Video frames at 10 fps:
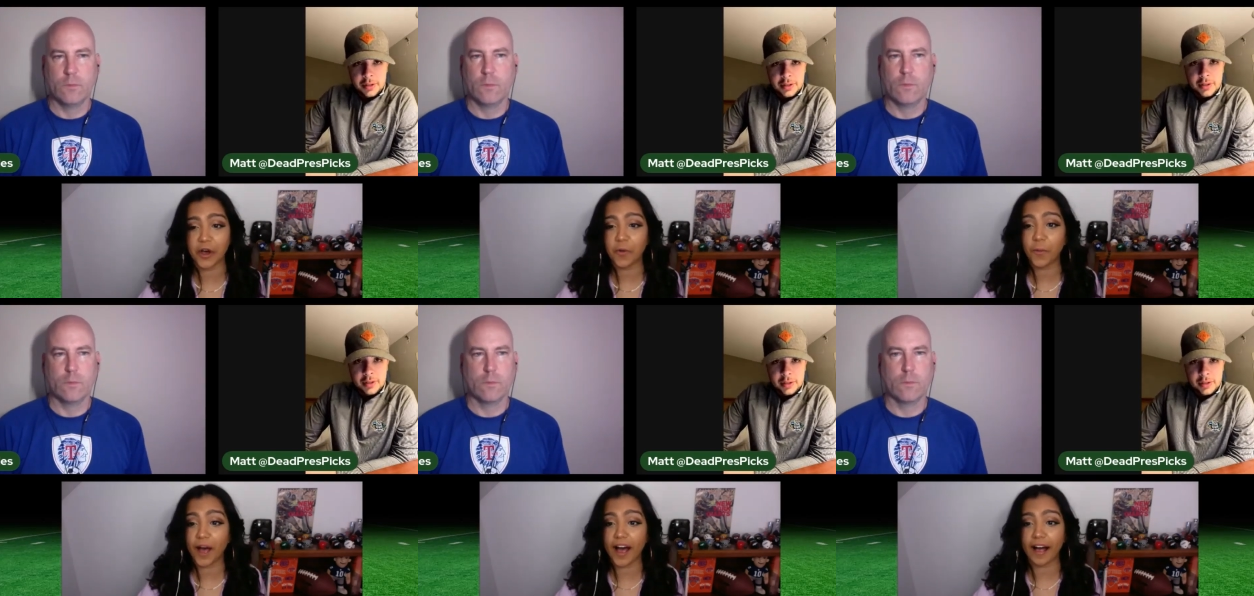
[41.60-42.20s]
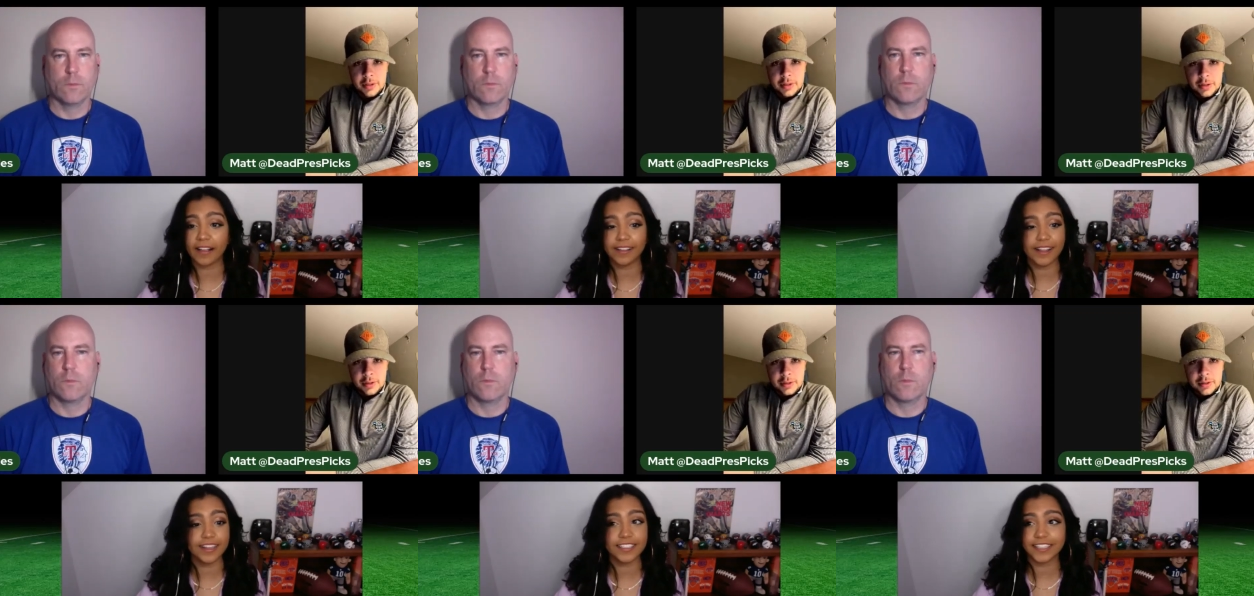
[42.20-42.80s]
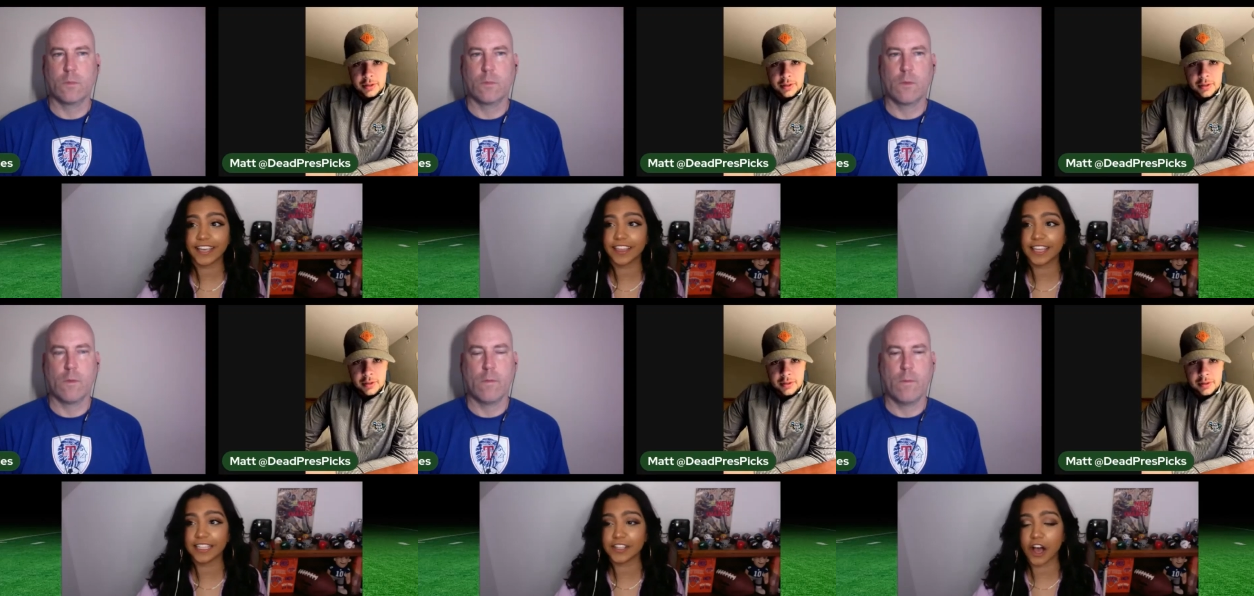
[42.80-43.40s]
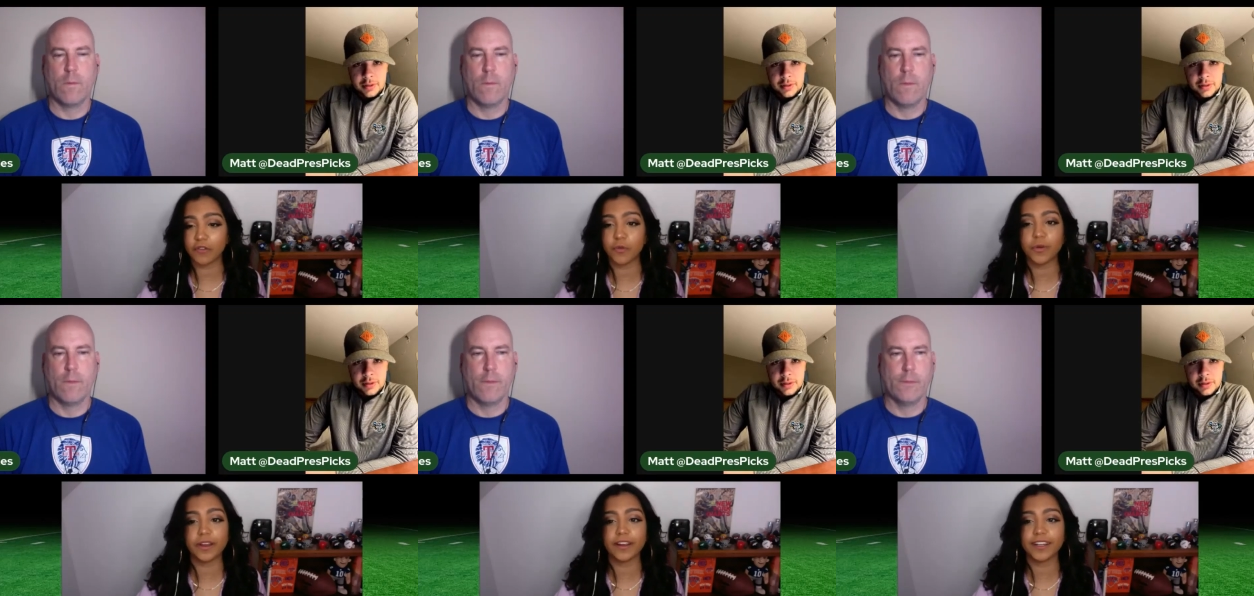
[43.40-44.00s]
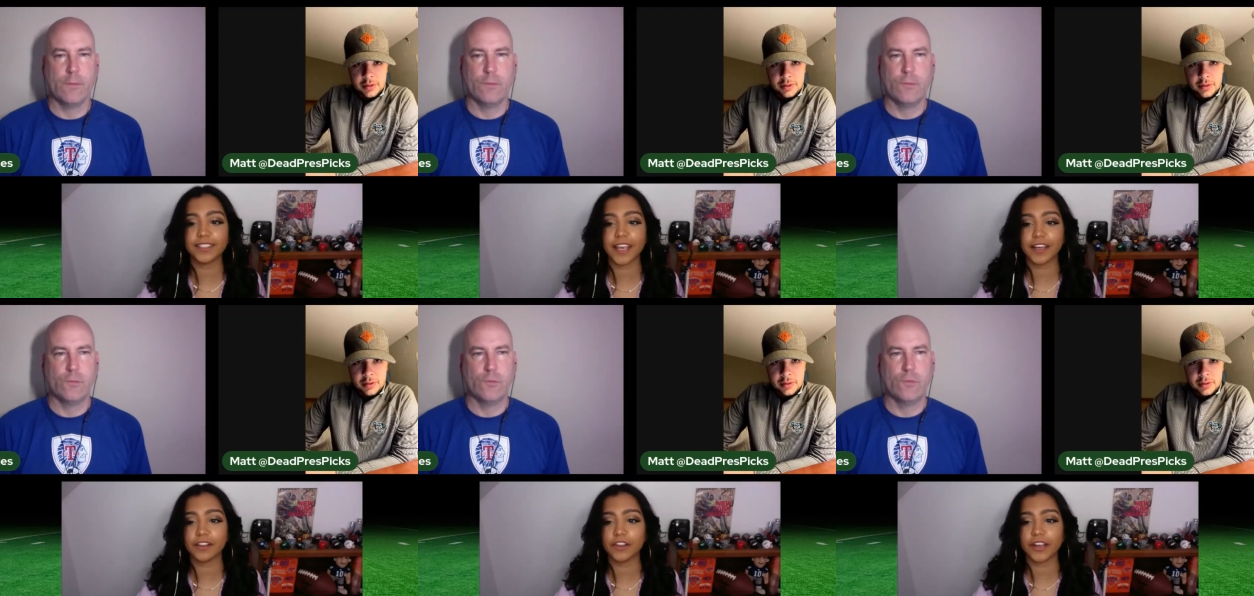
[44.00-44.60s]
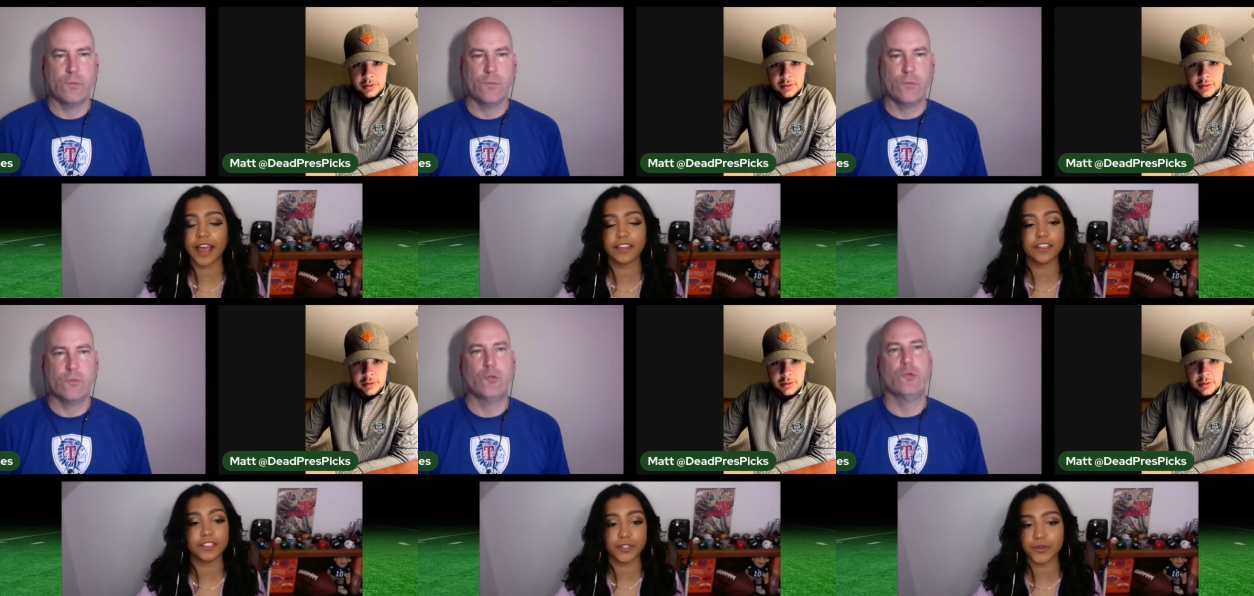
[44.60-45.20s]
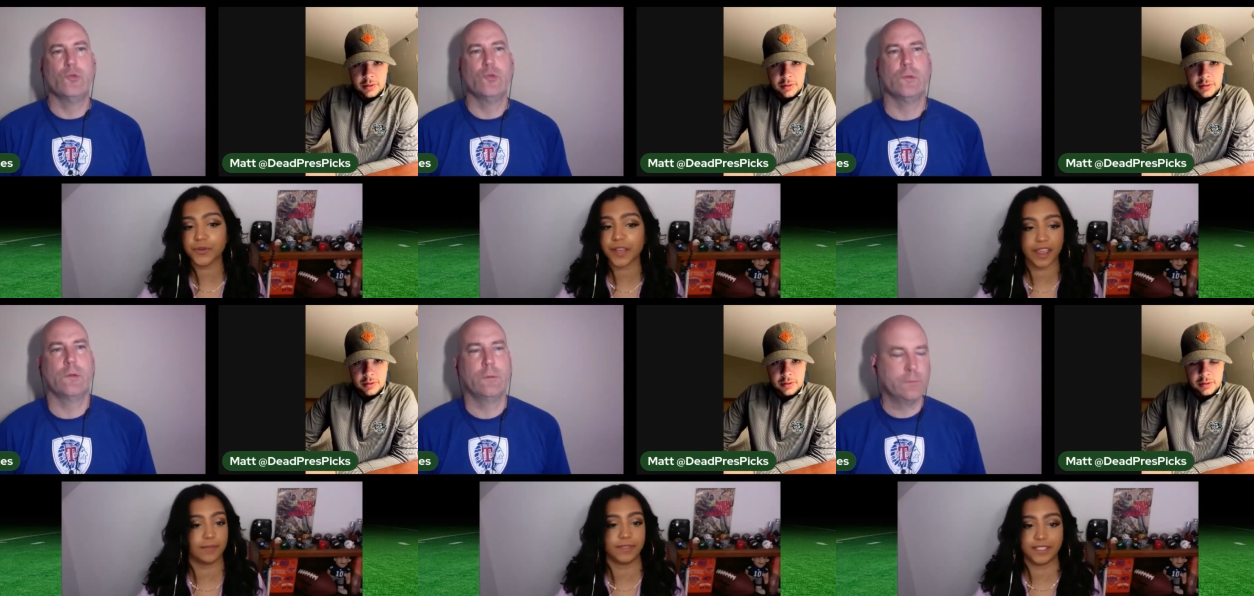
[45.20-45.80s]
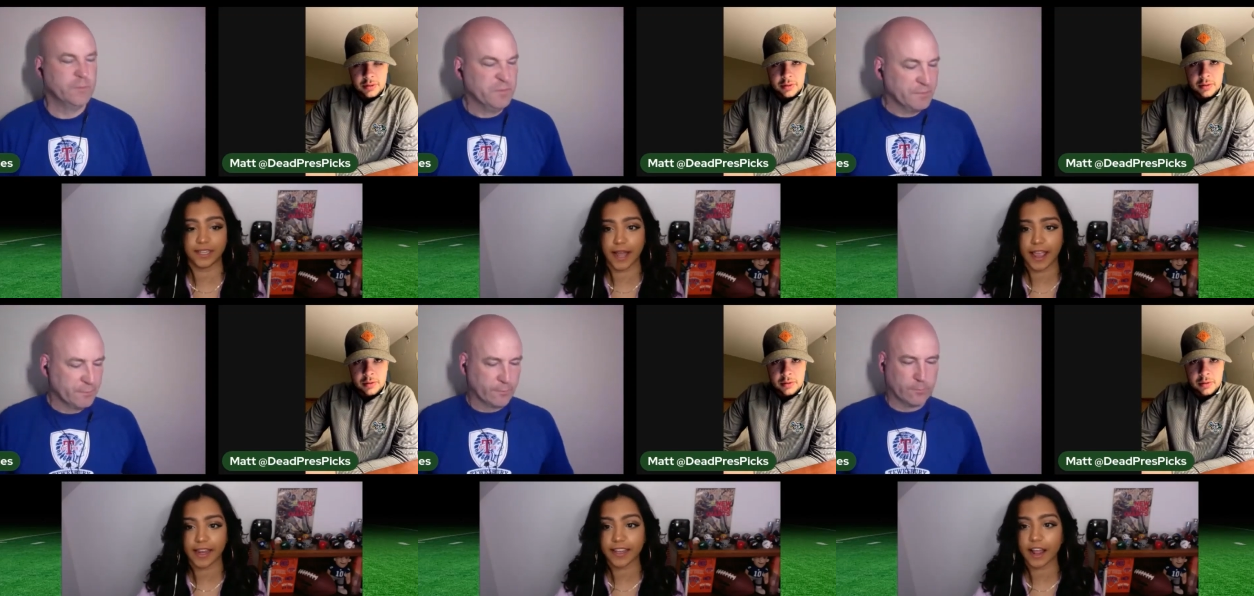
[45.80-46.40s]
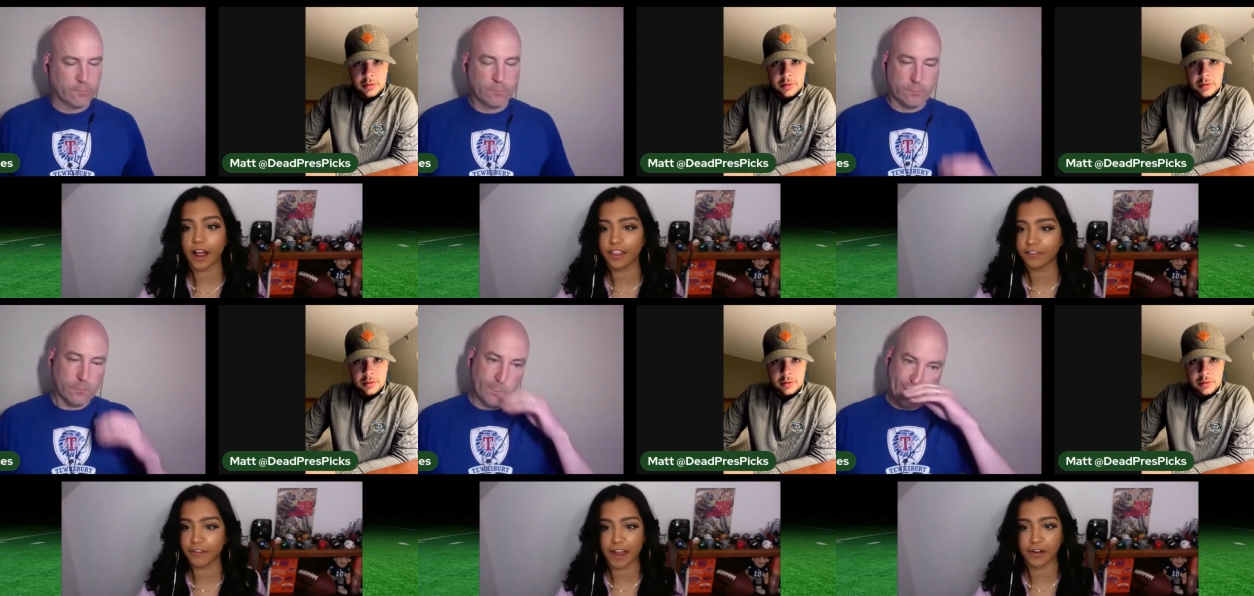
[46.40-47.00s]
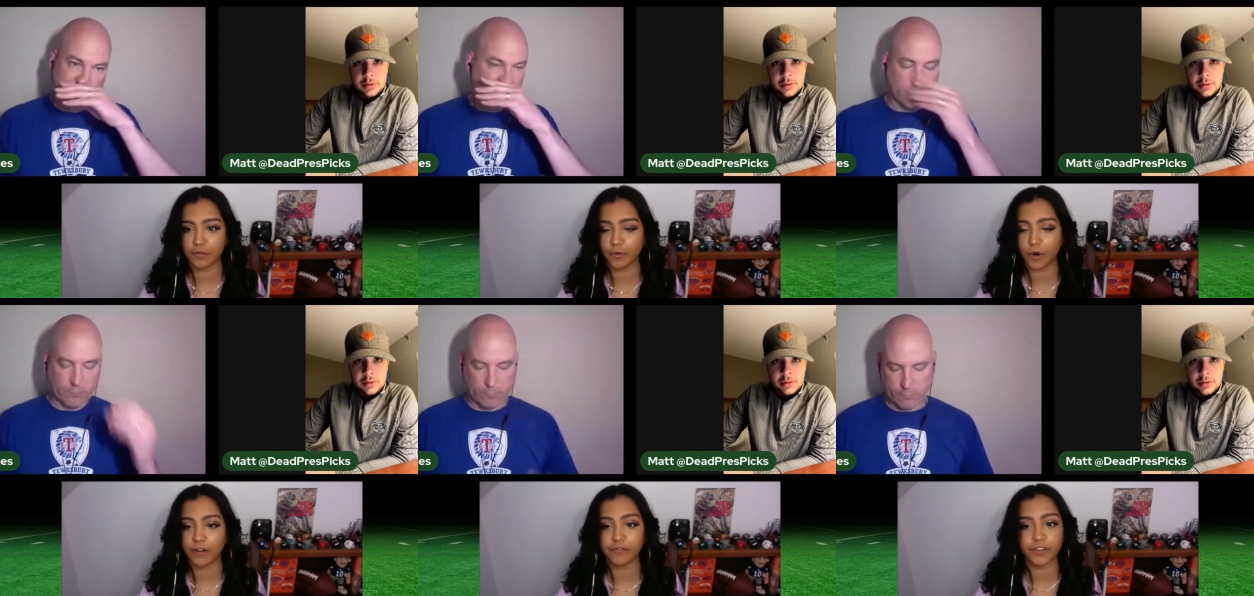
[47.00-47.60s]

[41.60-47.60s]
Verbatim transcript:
Speaker 1: Well, to kick things off, we are going to take a look at the two games tonight on the Final Four.